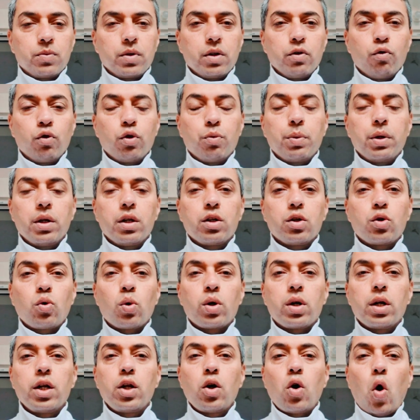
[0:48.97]
Would be
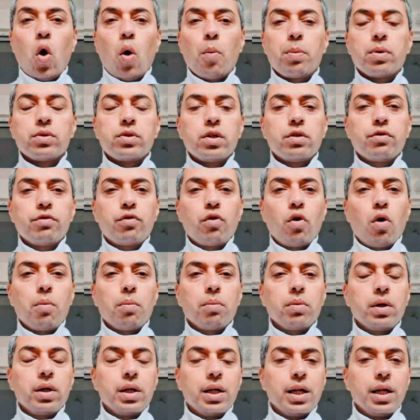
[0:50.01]
totally opposite
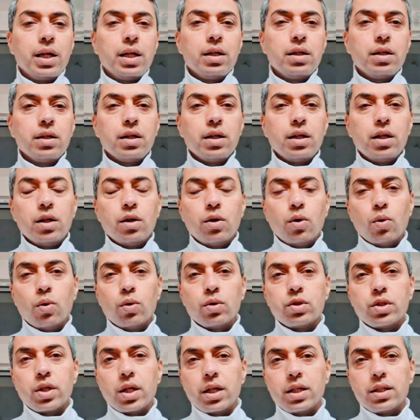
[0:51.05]
from greed, ego,
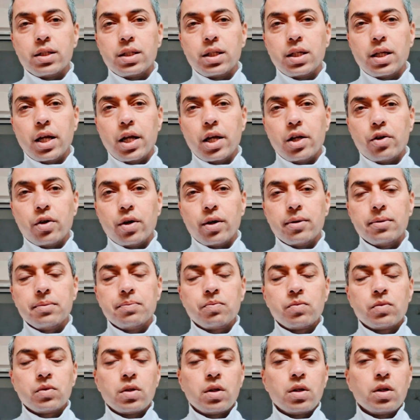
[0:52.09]
jealousy, hatred.
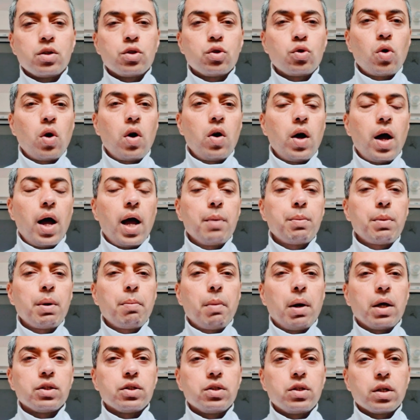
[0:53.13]
So I am a
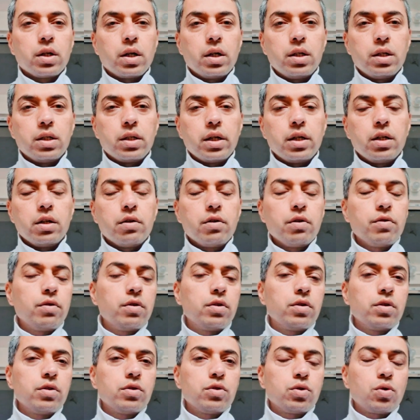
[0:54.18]
master content
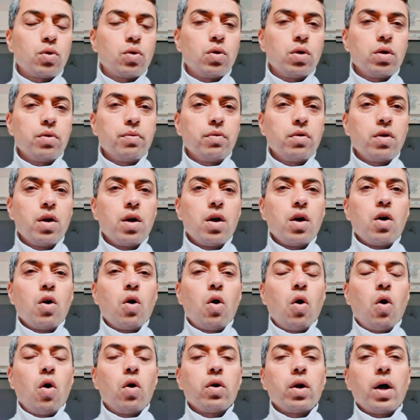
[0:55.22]
soul,
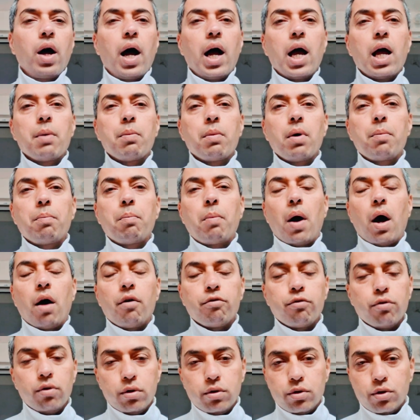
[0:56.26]
or I am a
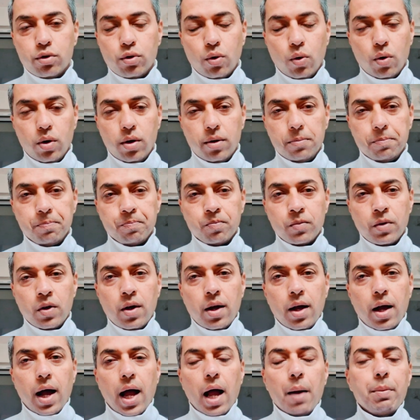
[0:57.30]
powerful soul,
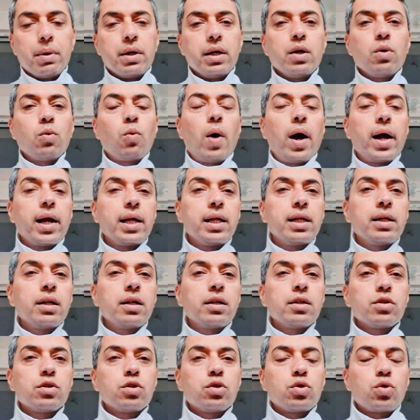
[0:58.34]
I am a divine
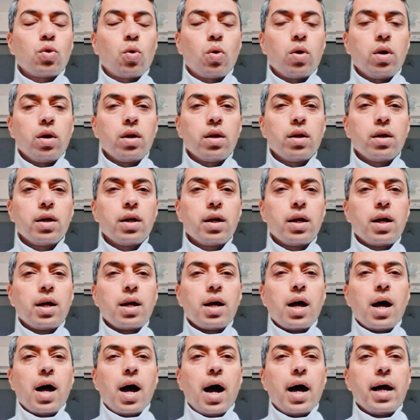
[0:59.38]
soul,
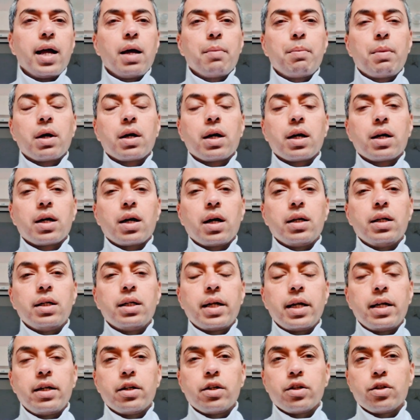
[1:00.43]
I am a
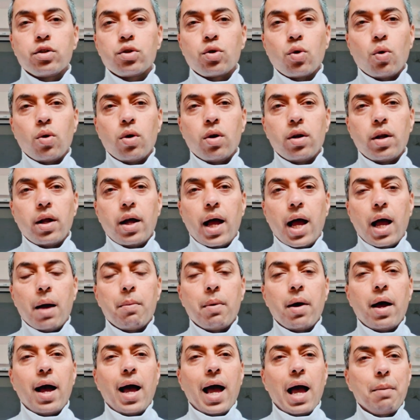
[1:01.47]
content soul, I am
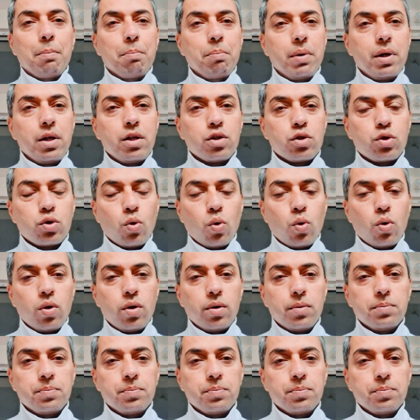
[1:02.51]
a happy soul.